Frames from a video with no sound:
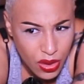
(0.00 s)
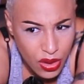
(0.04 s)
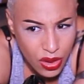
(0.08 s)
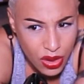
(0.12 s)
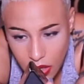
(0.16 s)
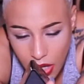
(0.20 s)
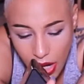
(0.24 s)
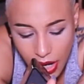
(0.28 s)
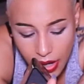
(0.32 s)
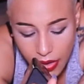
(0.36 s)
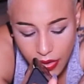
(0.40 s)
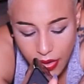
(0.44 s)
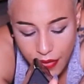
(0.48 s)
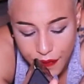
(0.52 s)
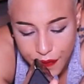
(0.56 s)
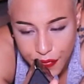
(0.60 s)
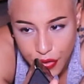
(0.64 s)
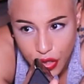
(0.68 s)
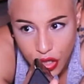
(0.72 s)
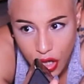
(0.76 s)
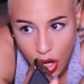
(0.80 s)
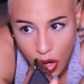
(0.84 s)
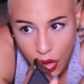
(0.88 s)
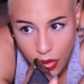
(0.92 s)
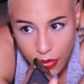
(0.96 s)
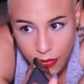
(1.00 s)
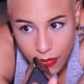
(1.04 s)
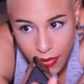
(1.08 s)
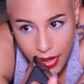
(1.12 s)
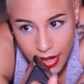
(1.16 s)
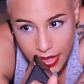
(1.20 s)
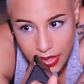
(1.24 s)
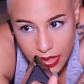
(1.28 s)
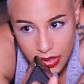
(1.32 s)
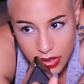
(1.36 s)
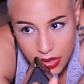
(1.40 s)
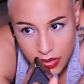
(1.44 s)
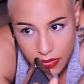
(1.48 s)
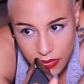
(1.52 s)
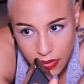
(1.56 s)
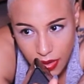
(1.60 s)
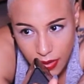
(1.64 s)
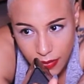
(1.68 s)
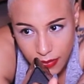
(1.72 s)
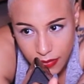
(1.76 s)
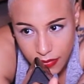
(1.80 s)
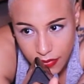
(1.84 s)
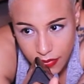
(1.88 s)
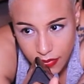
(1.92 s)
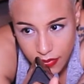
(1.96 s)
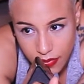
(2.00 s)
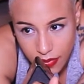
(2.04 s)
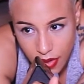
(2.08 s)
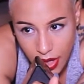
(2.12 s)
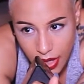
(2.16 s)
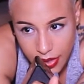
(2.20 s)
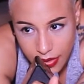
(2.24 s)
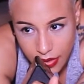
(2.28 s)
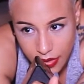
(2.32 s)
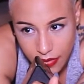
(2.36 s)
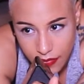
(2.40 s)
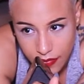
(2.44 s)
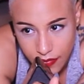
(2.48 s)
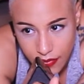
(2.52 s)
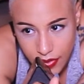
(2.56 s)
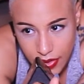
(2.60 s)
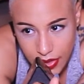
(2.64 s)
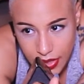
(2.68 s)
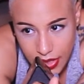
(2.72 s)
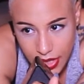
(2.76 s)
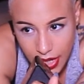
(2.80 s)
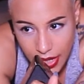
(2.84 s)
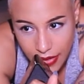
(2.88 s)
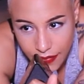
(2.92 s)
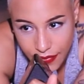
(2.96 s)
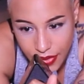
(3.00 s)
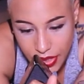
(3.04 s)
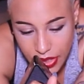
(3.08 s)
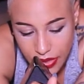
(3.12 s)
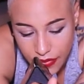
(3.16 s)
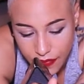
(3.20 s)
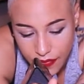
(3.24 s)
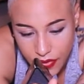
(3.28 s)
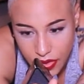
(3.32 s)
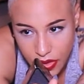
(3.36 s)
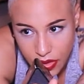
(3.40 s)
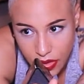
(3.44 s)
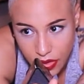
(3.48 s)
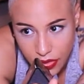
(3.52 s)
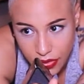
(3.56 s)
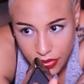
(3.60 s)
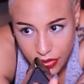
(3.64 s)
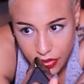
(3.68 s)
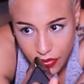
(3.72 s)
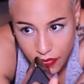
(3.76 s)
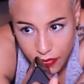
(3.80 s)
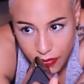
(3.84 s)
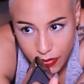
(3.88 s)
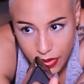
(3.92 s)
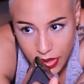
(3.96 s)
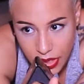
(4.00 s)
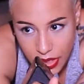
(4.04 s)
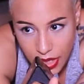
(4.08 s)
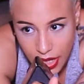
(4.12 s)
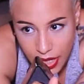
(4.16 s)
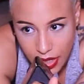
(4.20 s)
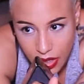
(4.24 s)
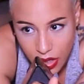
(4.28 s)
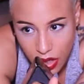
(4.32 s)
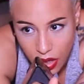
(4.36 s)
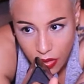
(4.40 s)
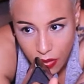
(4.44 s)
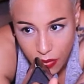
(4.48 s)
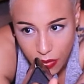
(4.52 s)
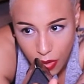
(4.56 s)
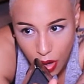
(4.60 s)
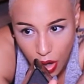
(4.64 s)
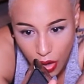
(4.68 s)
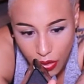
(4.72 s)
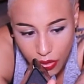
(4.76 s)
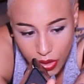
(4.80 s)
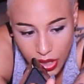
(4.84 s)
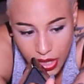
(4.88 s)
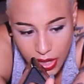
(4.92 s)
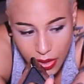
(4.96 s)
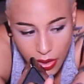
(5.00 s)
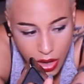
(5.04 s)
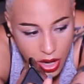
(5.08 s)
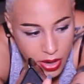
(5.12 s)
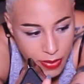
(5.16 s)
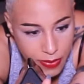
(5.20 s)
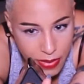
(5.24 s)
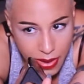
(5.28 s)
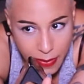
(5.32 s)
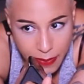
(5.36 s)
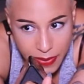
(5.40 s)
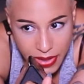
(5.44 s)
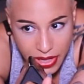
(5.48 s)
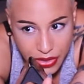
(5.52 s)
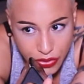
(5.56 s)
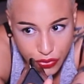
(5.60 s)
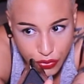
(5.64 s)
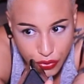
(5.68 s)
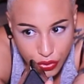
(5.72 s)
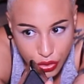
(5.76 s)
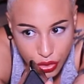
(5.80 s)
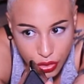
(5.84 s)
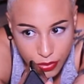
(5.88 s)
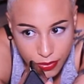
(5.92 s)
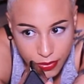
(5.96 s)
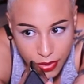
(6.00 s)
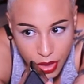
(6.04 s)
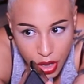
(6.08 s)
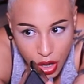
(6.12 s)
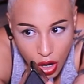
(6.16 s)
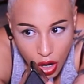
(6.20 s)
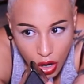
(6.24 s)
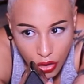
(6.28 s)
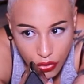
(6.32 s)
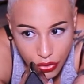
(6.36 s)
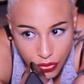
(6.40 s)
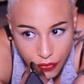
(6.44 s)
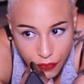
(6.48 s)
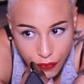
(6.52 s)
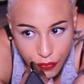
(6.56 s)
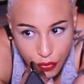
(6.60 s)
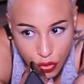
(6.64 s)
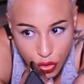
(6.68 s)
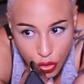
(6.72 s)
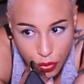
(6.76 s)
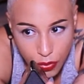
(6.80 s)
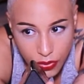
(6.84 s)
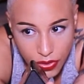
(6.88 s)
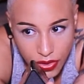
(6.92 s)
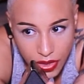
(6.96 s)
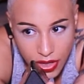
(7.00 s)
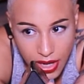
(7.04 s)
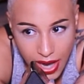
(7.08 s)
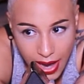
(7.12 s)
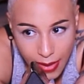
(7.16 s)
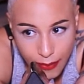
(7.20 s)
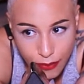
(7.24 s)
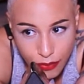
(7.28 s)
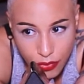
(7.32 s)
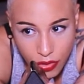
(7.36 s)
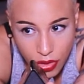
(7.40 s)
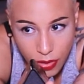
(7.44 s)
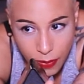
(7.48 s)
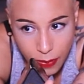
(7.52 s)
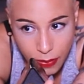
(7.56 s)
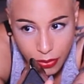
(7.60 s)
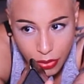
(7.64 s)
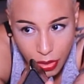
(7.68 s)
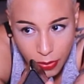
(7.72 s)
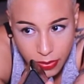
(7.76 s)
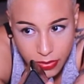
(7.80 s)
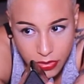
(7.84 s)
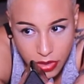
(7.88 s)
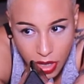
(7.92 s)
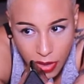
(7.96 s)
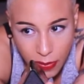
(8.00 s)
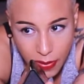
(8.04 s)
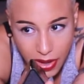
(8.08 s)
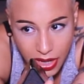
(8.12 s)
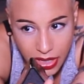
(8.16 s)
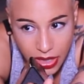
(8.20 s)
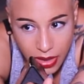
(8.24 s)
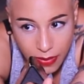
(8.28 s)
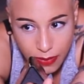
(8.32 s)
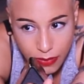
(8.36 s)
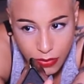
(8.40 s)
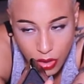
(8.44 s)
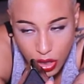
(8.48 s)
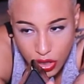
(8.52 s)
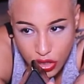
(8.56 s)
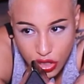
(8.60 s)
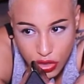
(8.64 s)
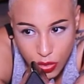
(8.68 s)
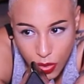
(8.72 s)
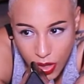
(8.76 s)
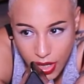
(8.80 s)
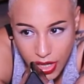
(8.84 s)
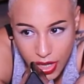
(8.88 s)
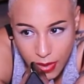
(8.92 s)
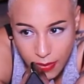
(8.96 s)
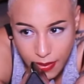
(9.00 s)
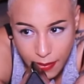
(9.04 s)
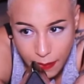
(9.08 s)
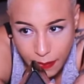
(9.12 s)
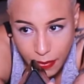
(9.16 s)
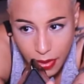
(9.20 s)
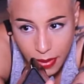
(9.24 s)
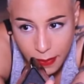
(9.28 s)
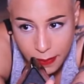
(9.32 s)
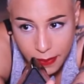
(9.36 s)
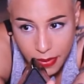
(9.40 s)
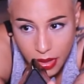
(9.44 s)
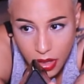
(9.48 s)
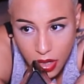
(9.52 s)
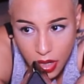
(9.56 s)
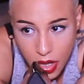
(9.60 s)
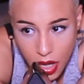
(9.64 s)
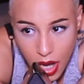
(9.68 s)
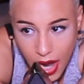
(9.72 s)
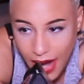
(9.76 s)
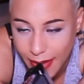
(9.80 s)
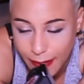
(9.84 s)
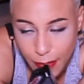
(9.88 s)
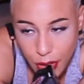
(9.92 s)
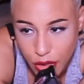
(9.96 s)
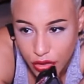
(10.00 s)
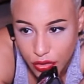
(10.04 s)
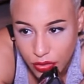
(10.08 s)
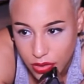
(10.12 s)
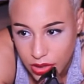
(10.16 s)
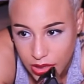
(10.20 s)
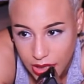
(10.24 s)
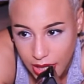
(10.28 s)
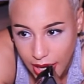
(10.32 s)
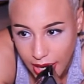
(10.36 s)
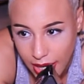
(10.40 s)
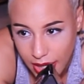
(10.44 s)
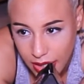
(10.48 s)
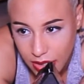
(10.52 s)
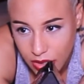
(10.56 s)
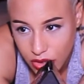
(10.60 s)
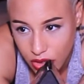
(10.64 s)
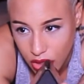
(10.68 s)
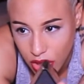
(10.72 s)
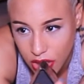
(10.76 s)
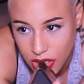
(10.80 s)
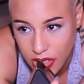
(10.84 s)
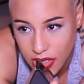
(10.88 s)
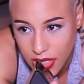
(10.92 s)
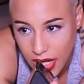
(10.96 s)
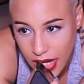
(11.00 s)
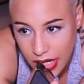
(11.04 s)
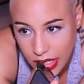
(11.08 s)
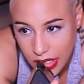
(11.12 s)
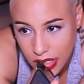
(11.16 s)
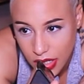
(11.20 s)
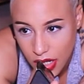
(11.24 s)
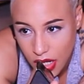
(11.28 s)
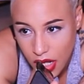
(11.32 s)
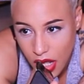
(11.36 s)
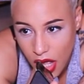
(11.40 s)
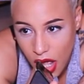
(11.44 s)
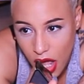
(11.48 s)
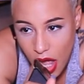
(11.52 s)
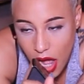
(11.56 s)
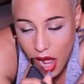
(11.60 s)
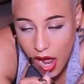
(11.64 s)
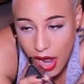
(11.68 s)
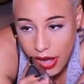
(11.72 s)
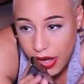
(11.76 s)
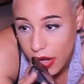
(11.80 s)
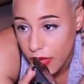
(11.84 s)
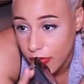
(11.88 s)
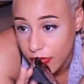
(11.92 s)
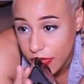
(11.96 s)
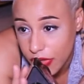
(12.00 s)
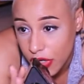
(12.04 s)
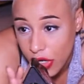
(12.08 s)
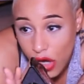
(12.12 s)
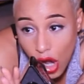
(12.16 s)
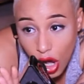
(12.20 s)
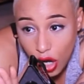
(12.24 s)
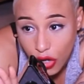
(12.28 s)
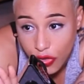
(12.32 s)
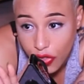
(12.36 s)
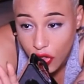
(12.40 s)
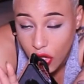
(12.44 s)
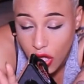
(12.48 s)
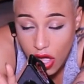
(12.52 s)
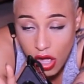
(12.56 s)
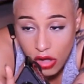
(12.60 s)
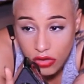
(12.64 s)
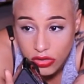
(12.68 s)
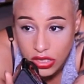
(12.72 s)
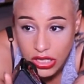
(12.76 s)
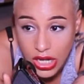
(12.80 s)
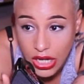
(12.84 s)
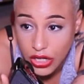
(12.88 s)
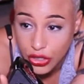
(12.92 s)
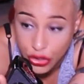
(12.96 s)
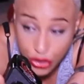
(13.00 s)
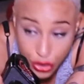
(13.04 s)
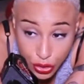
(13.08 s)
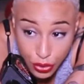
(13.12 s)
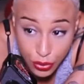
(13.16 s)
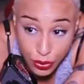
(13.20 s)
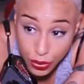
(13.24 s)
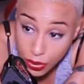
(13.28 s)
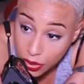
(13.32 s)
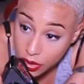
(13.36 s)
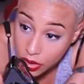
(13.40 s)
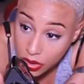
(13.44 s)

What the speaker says: Like, if you go on my Instagram, I don't really have any videos of me like in my bedroom on the floor with a camera propped up and I'm not twerking my bum. I'm not doing that. Do you understand? I don't knock the girls that do.